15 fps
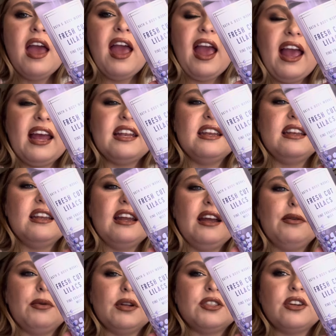and it
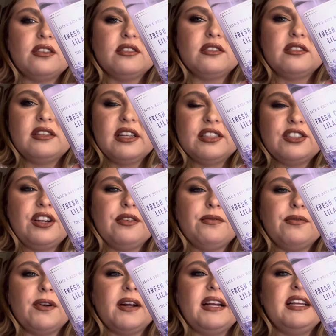returned this year
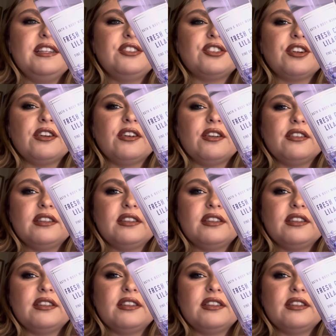for Easter.